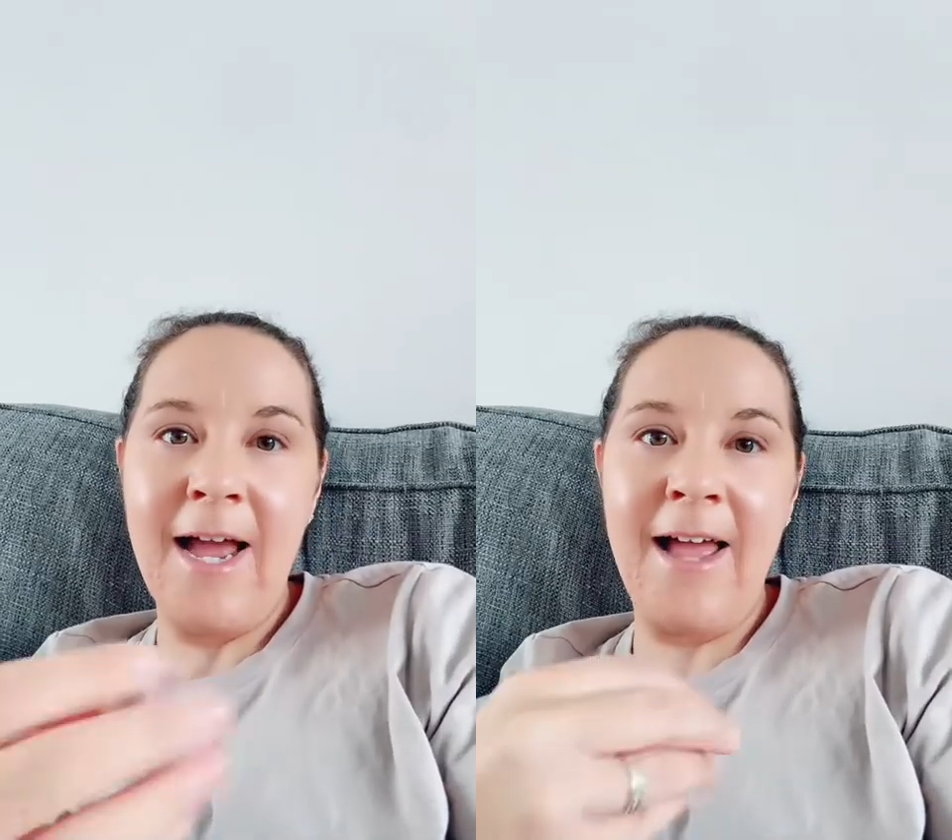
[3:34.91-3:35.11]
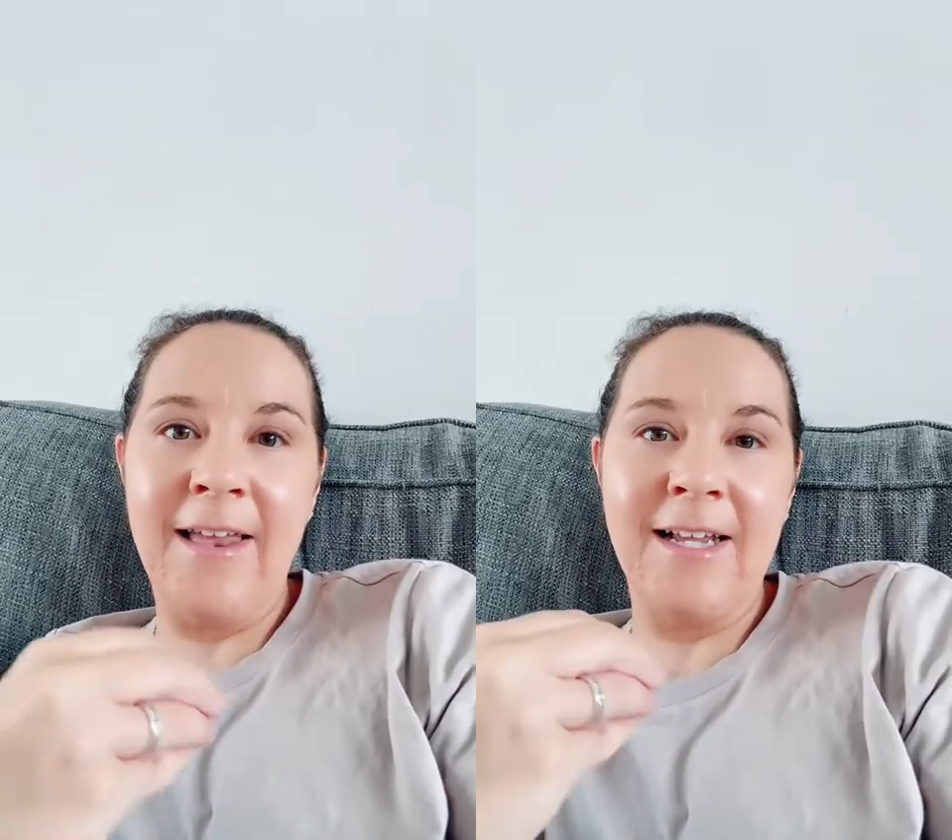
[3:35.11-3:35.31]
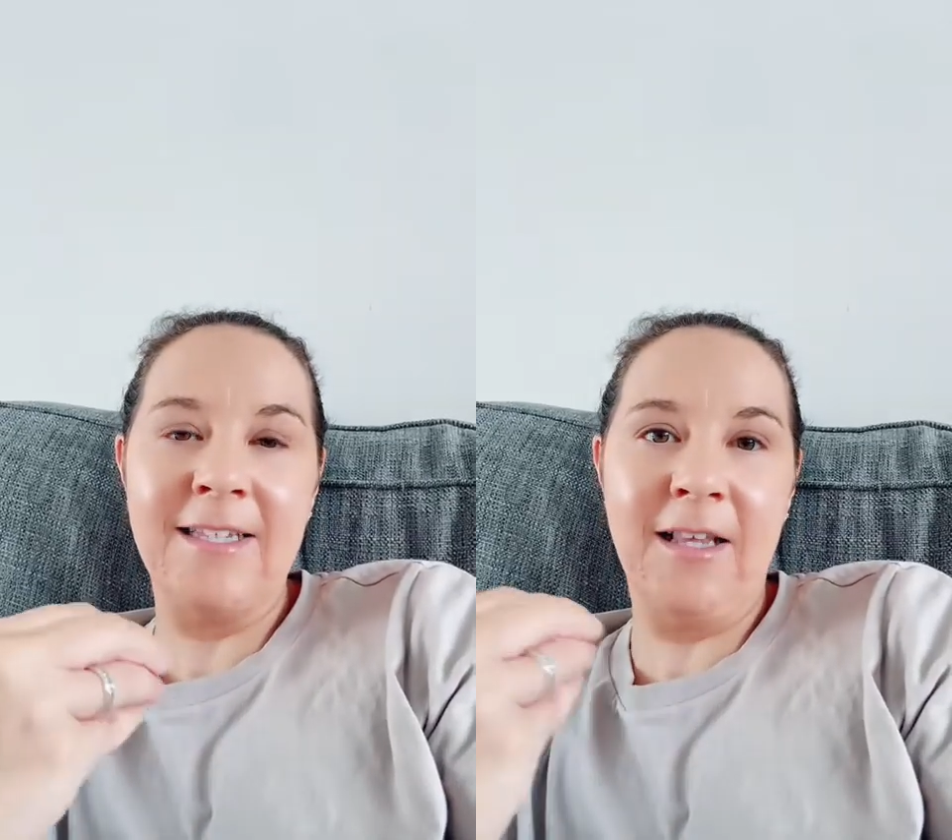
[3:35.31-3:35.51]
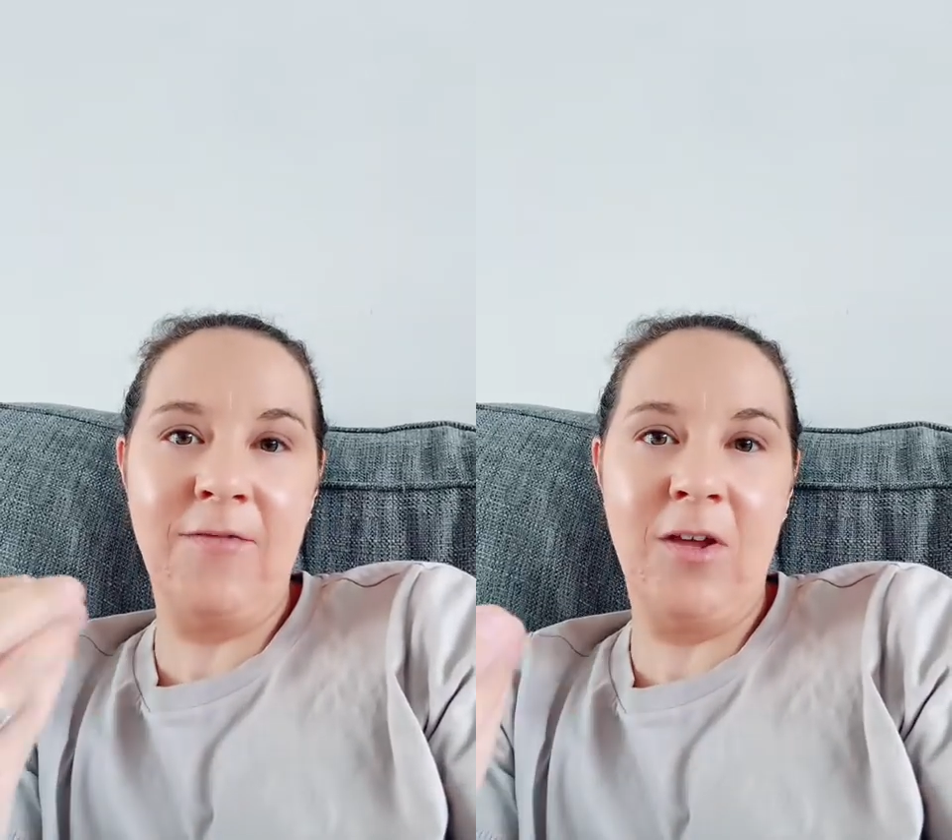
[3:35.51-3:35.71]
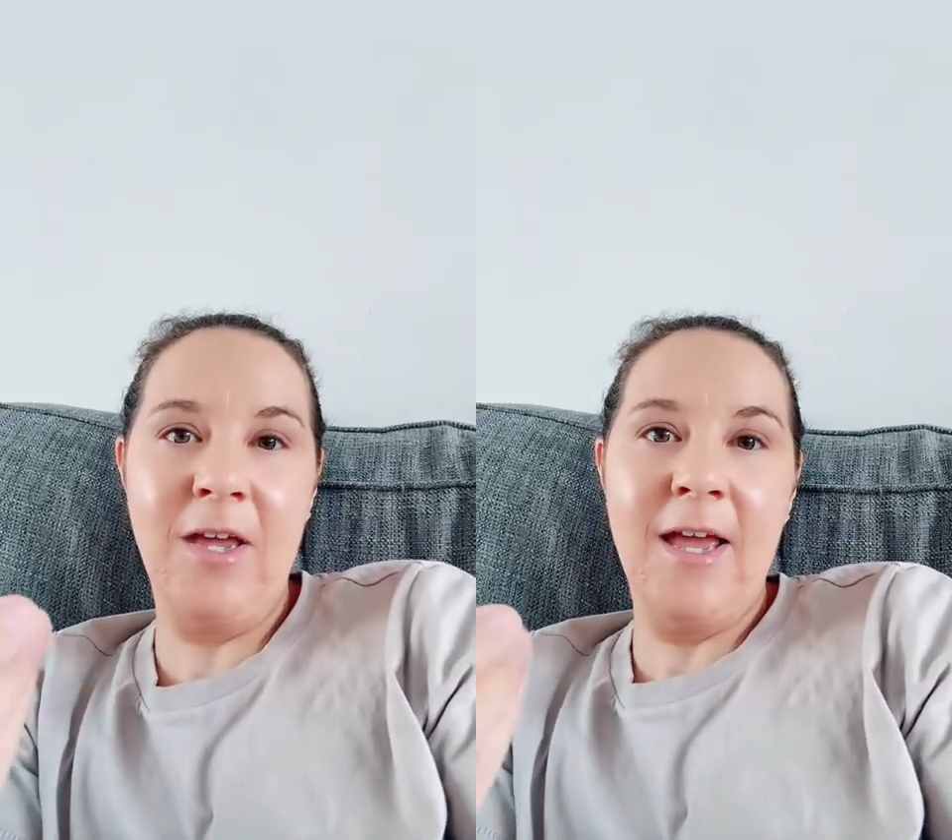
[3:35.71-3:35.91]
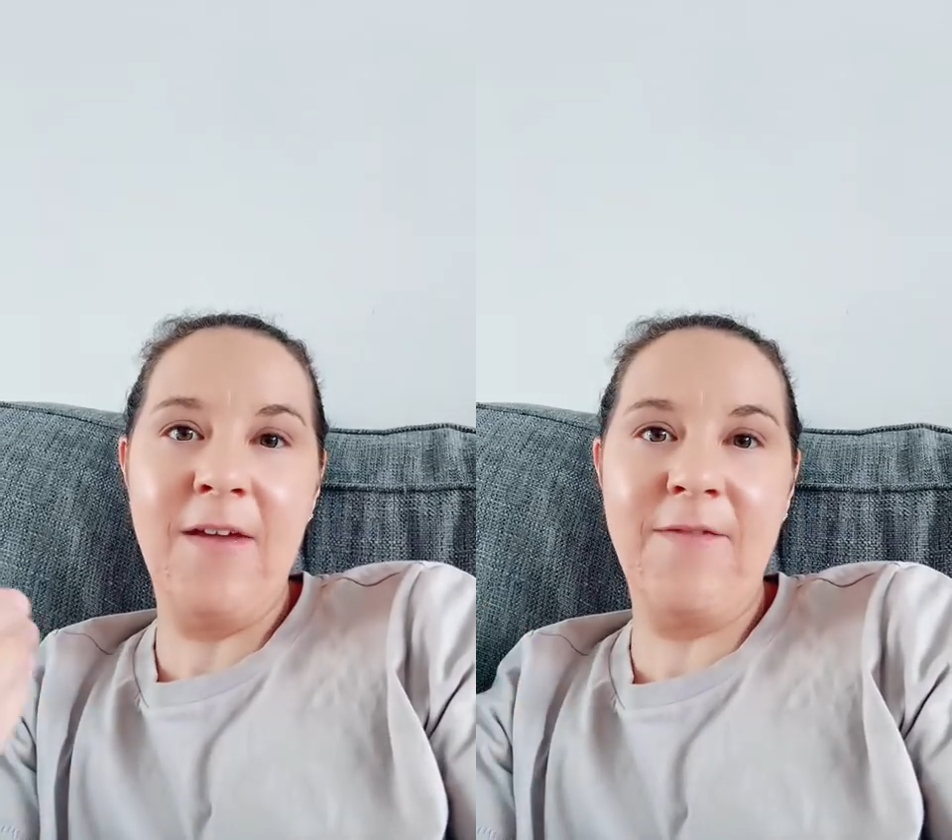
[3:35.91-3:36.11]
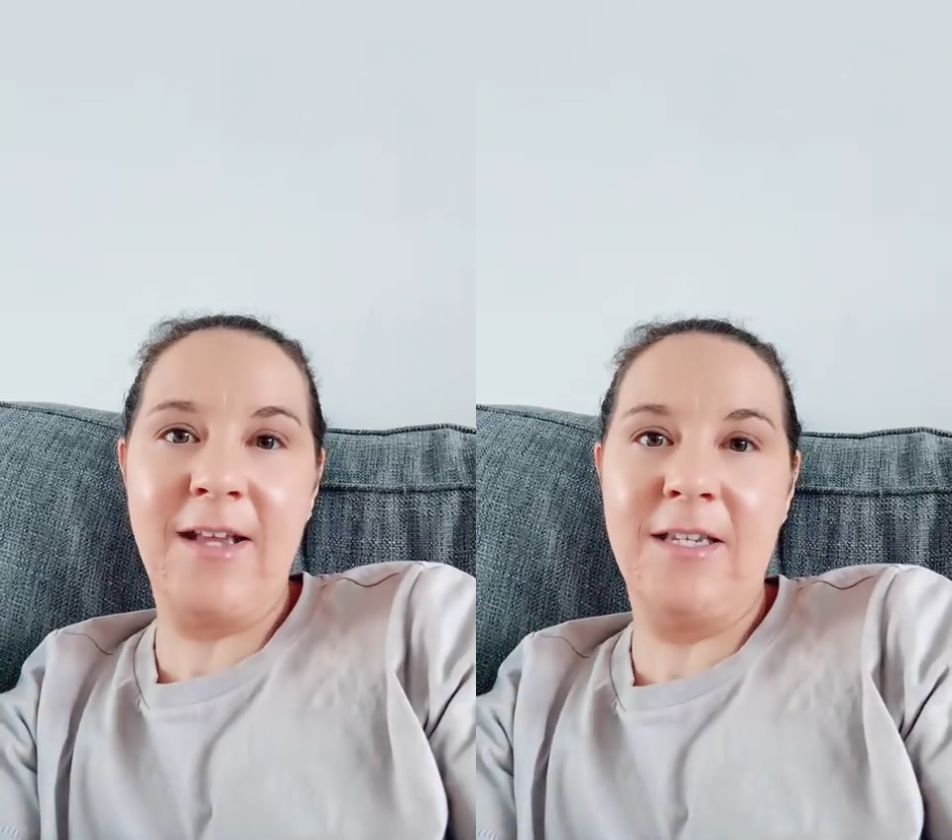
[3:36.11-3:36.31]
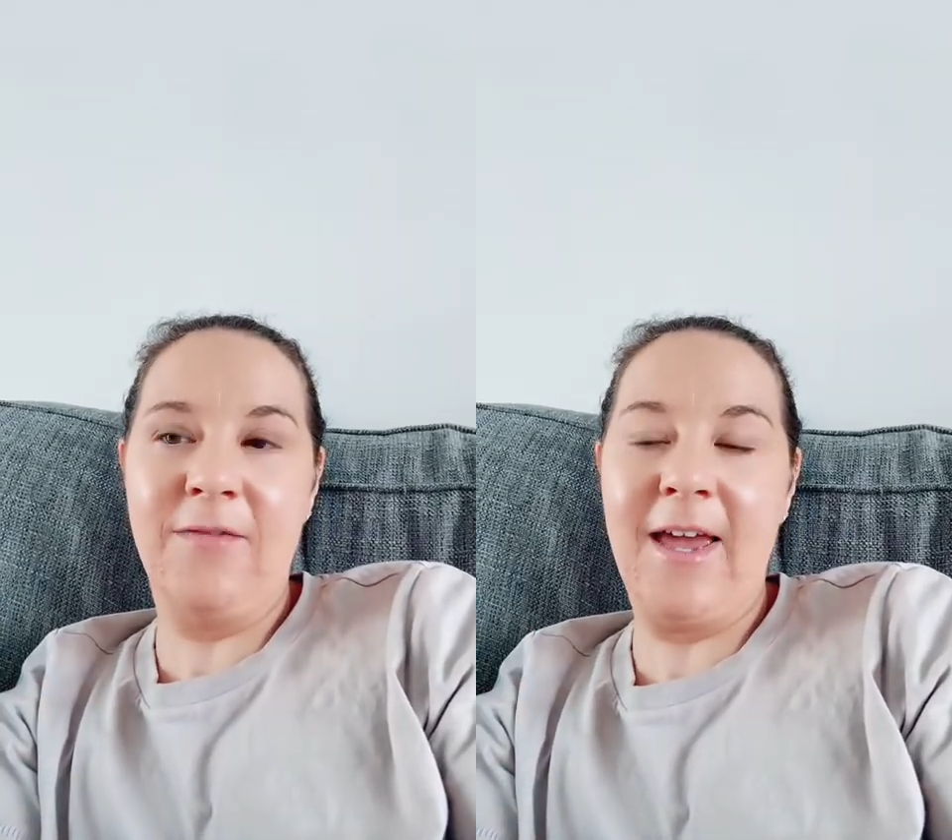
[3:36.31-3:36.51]
and then I deliver
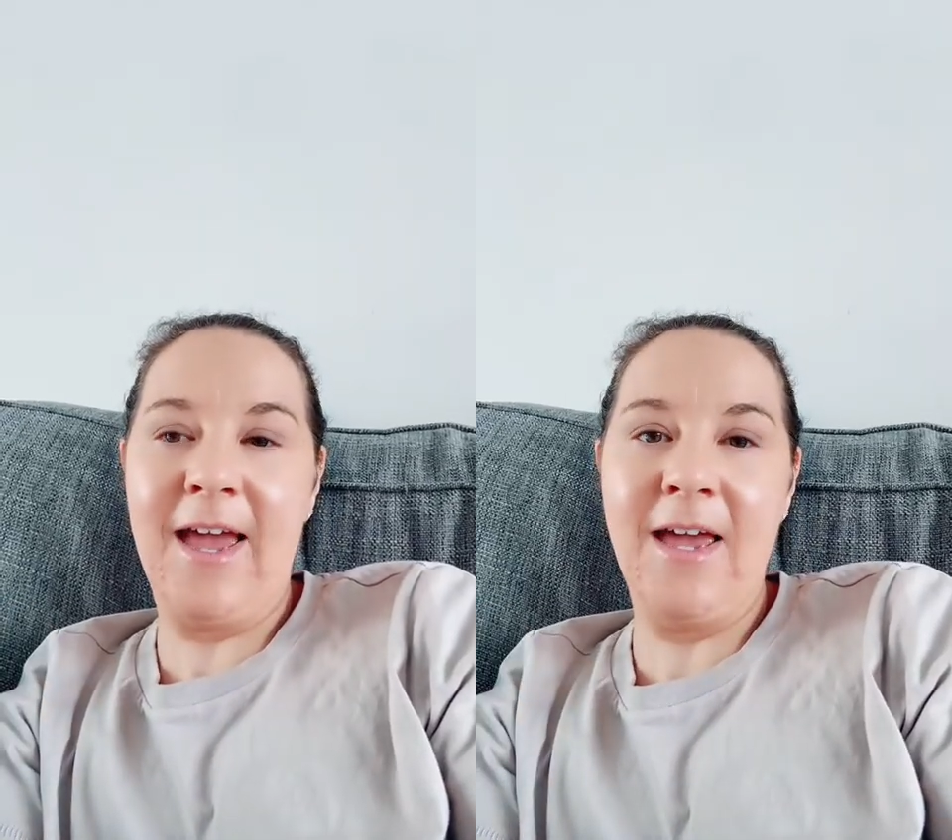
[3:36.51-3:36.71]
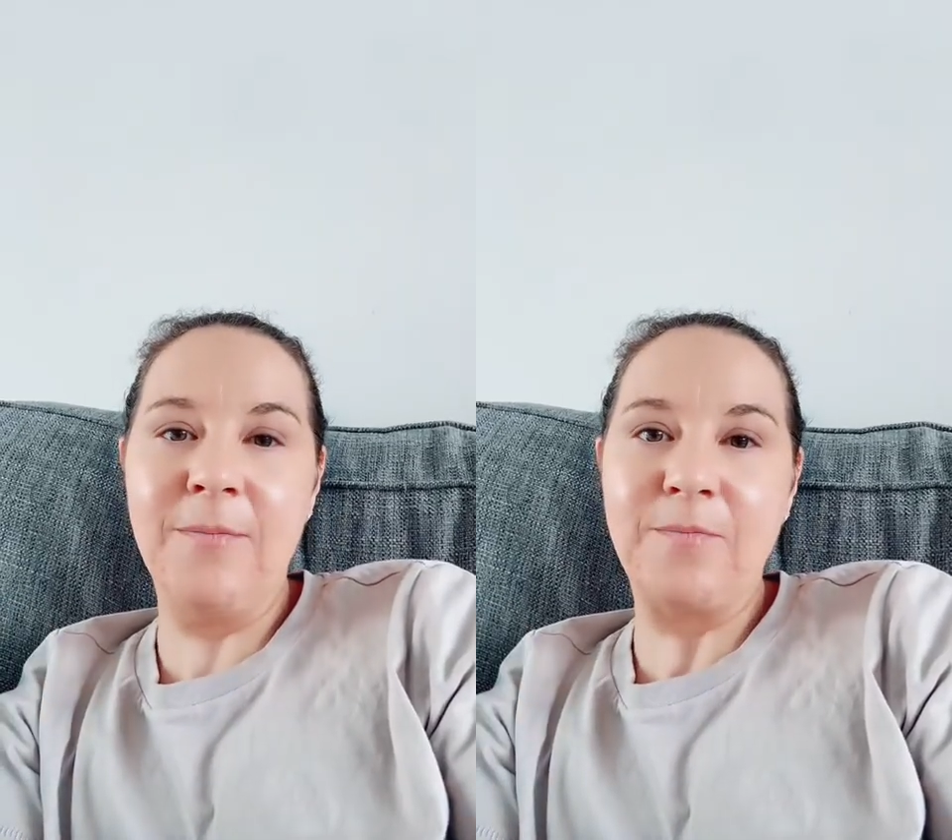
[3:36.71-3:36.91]
effective care,